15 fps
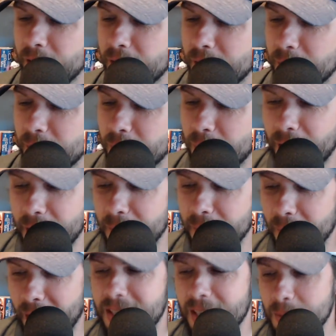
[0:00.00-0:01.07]
but
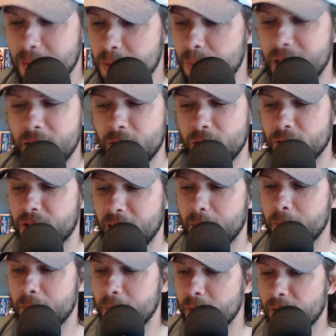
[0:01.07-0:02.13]
my team's beating your
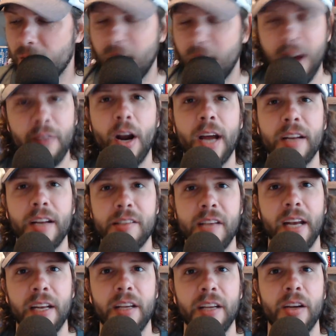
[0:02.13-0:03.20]
team. If I have Ryan
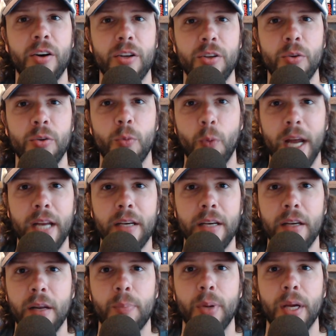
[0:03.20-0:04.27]
Tannehill and you wait
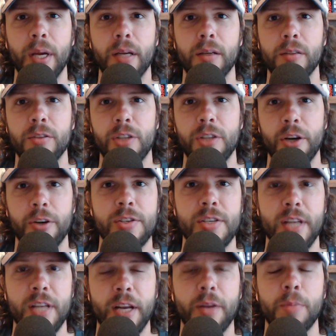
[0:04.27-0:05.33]
and pick Jarrett
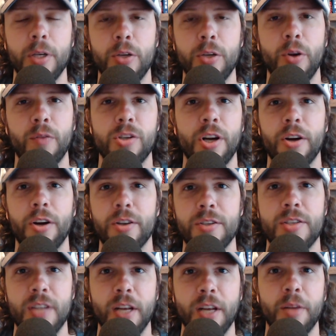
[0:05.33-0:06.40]
Stidham, and you have Jarrett
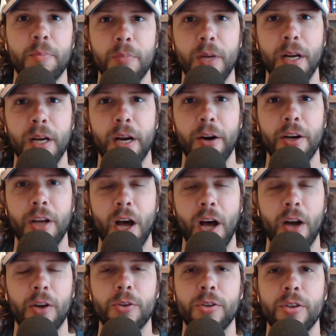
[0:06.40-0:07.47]
Stidham and Aaron
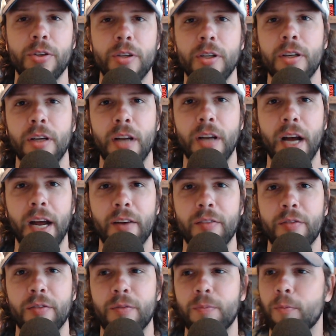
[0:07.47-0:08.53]
Donald, and I
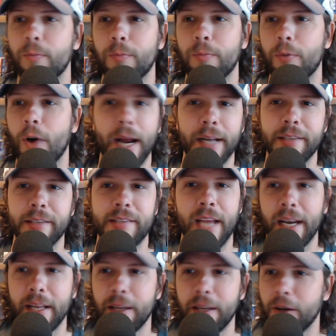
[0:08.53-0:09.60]
have Ryan
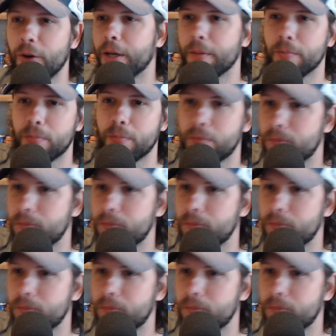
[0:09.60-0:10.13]
Tannehill and